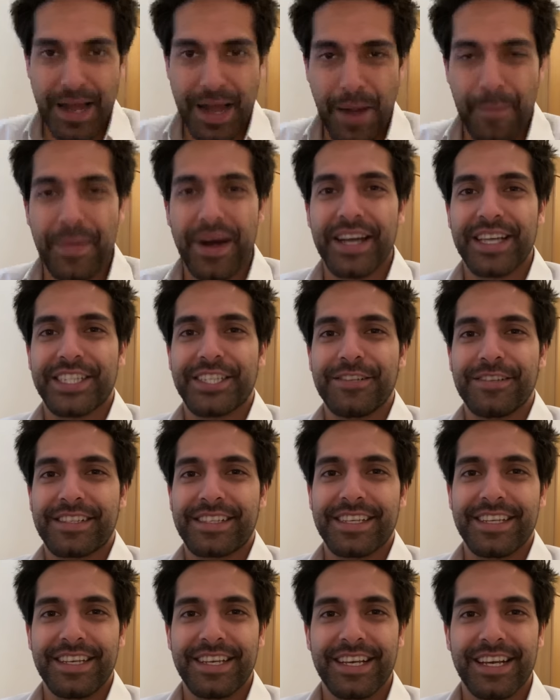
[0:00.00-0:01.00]
I'm Mahyar
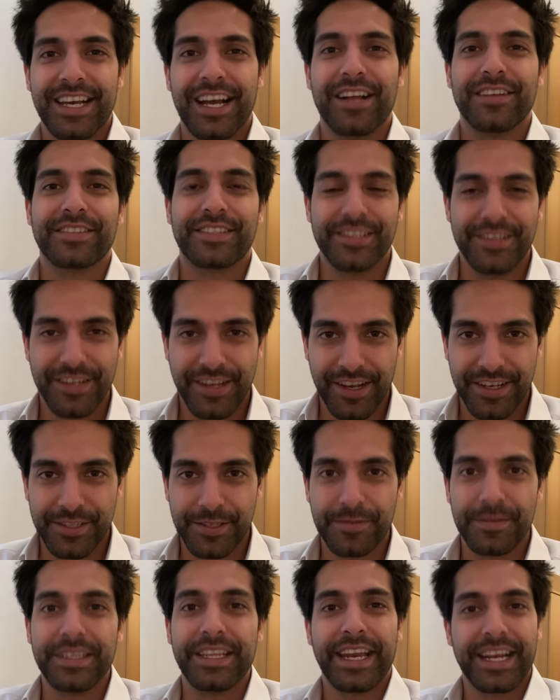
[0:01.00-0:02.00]
Tousi. I'll see you
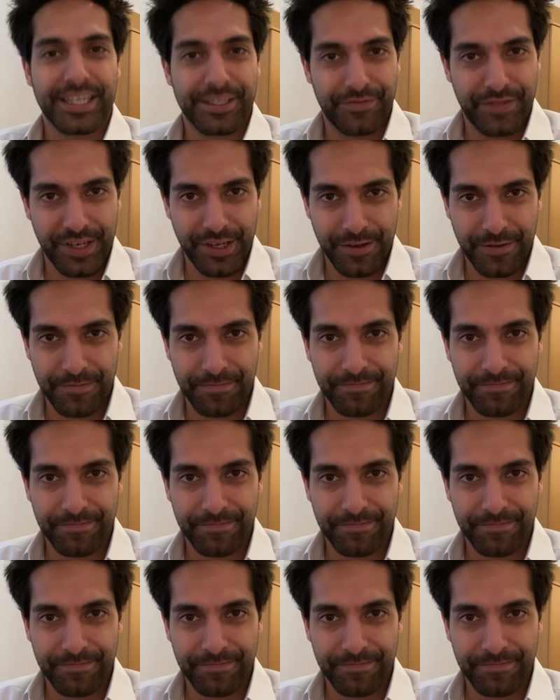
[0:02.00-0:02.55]
guys in the next video.